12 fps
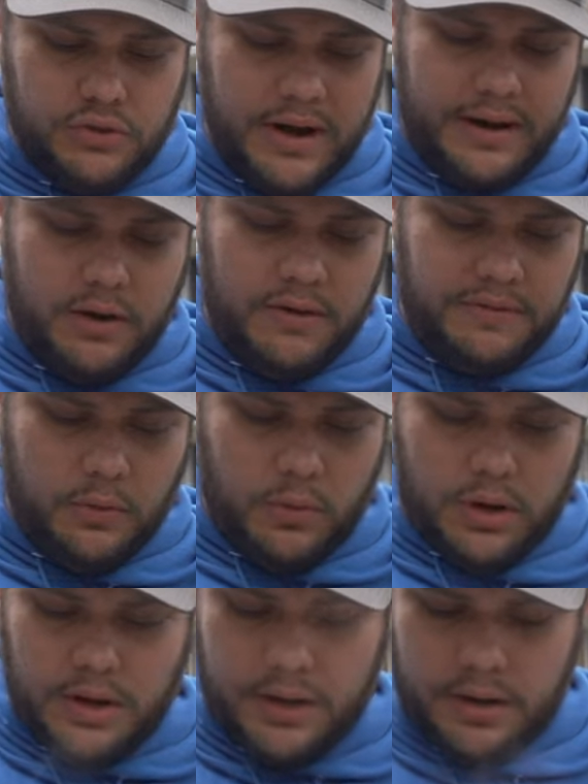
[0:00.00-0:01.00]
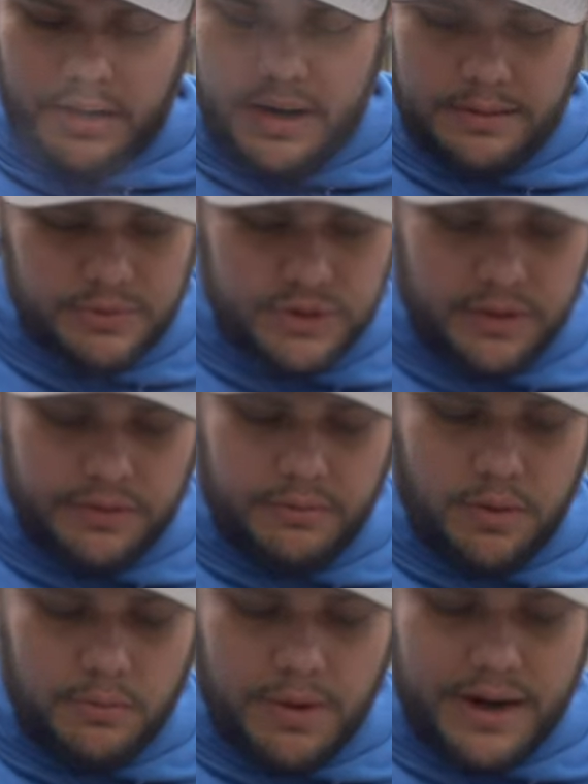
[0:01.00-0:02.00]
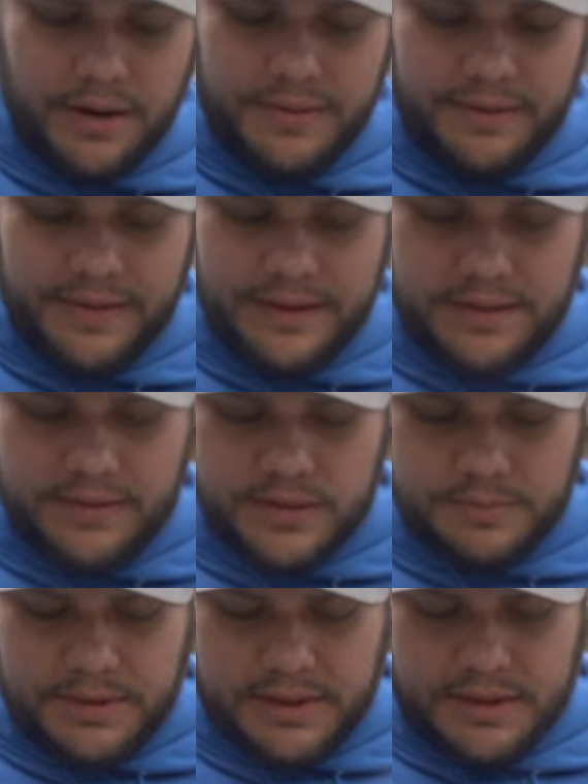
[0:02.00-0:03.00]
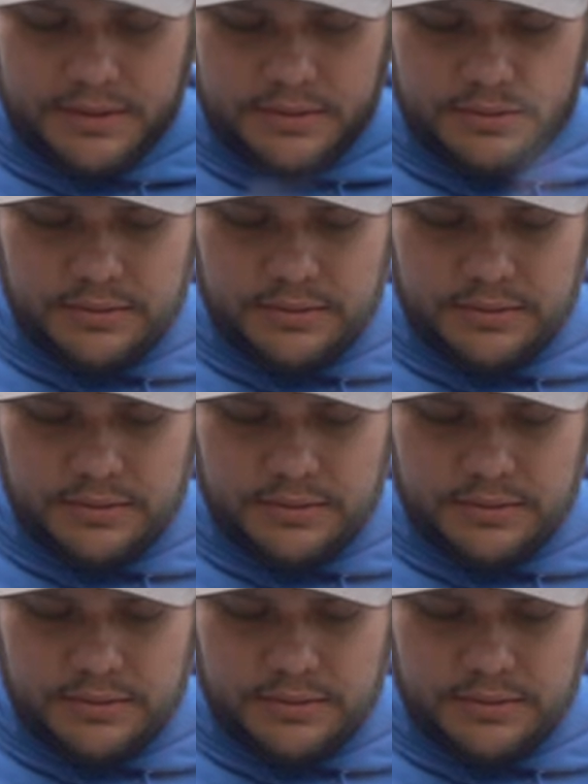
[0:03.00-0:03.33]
drain off the water. I'm just going to throw them right on the lid to this pot.